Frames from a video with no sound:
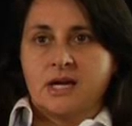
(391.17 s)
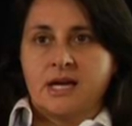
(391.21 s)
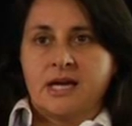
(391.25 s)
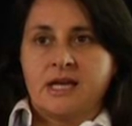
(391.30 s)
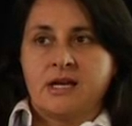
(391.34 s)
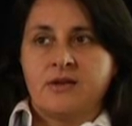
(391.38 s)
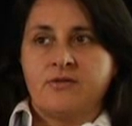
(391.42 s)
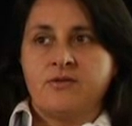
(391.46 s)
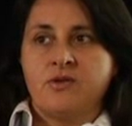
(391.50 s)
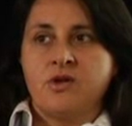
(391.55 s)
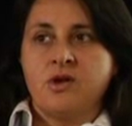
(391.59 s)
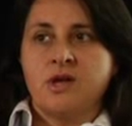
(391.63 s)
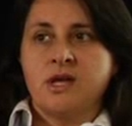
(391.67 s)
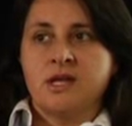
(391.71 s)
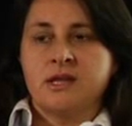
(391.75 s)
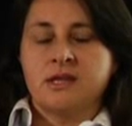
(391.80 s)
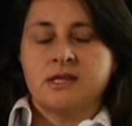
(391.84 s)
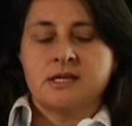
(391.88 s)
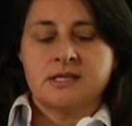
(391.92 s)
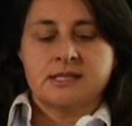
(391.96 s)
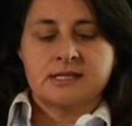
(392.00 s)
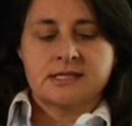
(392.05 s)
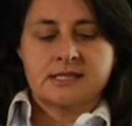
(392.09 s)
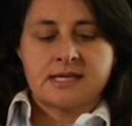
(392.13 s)
And if you
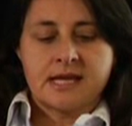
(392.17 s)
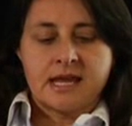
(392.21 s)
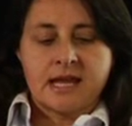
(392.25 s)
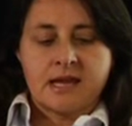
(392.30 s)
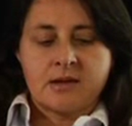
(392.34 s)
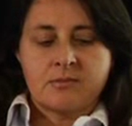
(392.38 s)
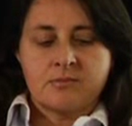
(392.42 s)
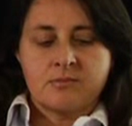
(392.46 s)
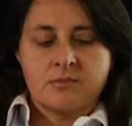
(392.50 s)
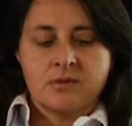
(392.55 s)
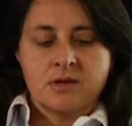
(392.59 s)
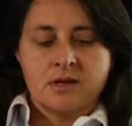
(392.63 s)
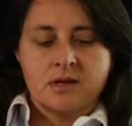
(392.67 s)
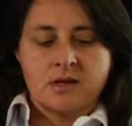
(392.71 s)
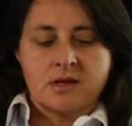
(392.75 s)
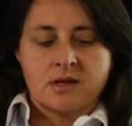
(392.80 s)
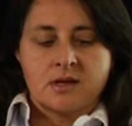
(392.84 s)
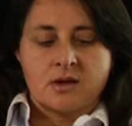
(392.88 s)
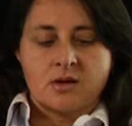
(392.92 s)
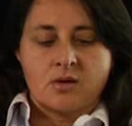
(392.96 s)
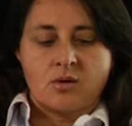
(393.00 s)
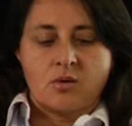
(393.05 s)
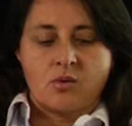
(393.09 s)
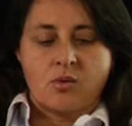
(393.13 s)
get the same
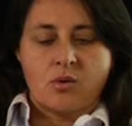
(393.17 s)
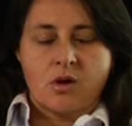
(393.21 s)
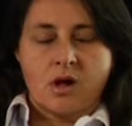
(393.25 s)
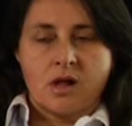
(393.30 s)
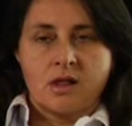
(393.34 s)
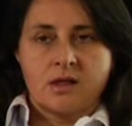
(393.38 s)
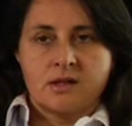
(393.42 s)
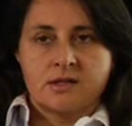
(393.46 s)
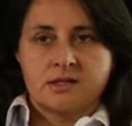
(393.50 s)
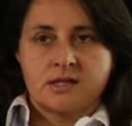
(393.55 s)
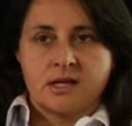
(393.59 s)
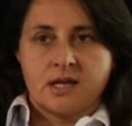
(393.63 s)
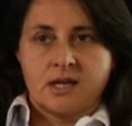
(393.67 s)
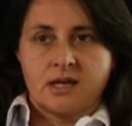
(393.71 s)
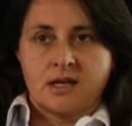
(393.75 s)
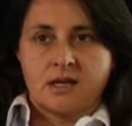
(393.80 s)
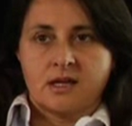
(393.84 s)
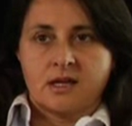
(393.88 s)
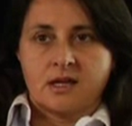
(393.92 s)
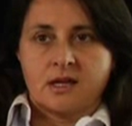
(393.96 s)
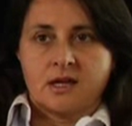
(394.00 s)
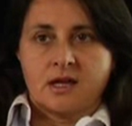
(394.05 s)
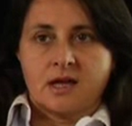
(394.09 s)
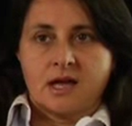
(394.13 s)

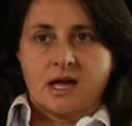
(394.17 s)
quality